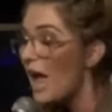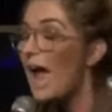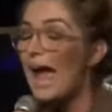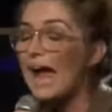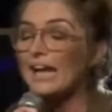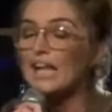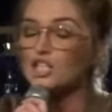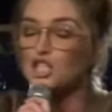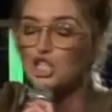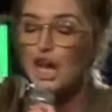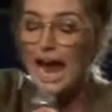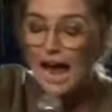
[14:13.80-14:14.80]
and it
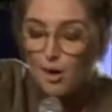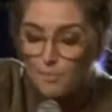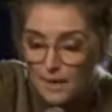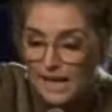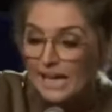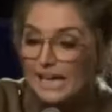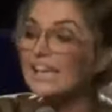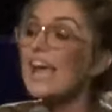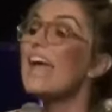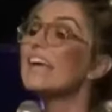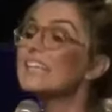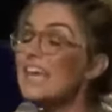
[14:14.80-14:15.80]
shall be
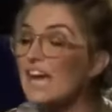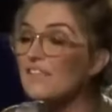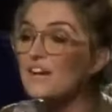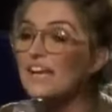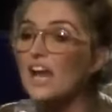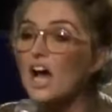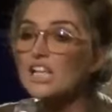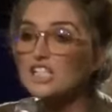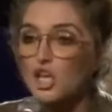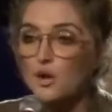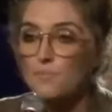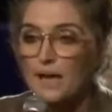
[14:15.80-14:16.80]
given
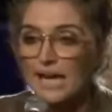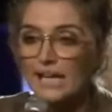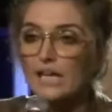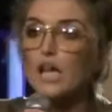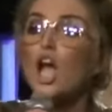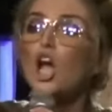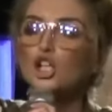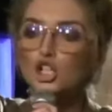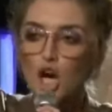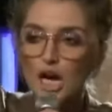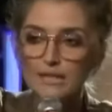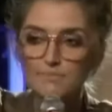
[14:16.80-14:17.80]
unto me.
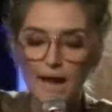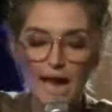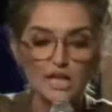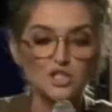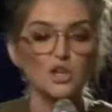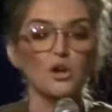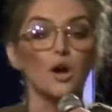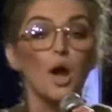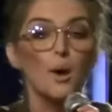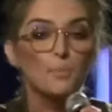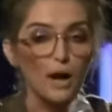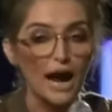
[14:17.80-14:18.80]
Good measure,
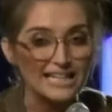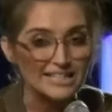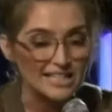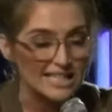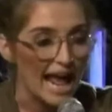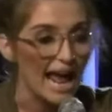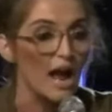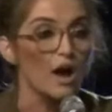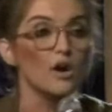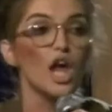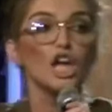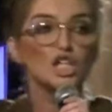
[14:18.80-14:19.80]
pressed
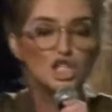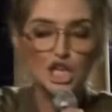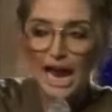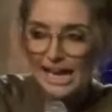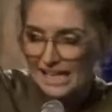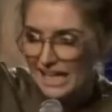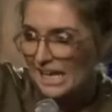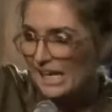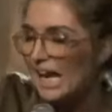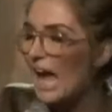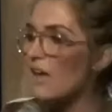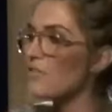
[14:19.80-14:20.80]
down, shaken
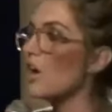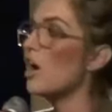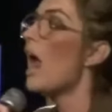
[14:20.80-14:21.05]
together